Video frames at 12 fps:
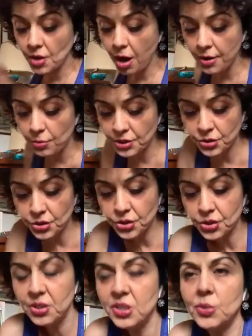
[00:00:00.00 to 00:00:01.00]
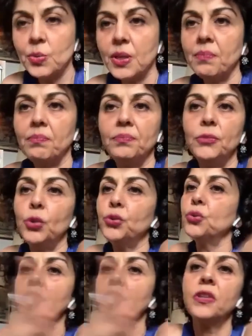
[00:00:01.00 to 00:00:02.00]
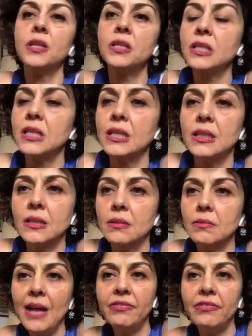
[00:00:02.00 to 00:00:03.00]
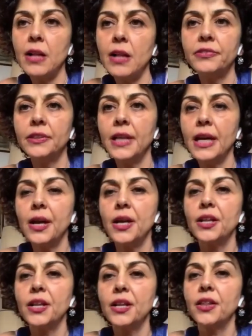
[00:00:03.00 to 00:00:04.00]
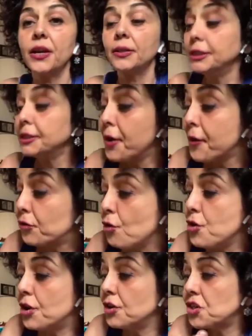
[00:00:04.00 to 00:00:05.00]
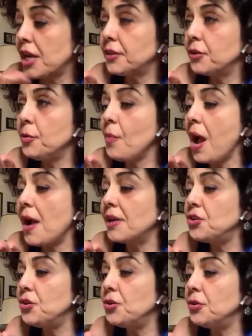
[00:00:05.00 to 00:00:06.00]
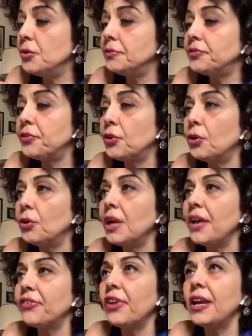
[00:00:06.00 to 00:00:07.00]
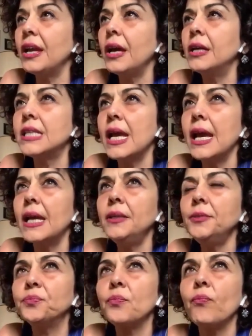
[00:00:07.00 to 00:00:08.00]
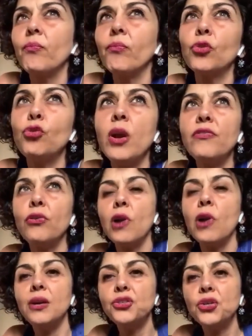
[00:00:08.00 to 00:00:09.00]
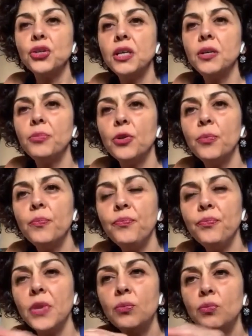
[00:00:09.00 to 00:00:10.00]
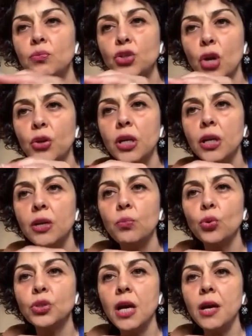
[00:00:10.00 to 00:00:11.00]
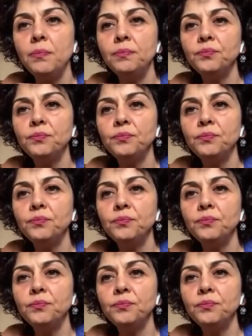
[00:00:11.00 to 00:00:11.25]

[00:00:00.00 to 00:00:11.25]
I always used to do this with all sorts of things, seeds, alfalfa, that kind of thing. So you can take them and you, for let's say a day, twenty-four hours, you keep them in soaking in water.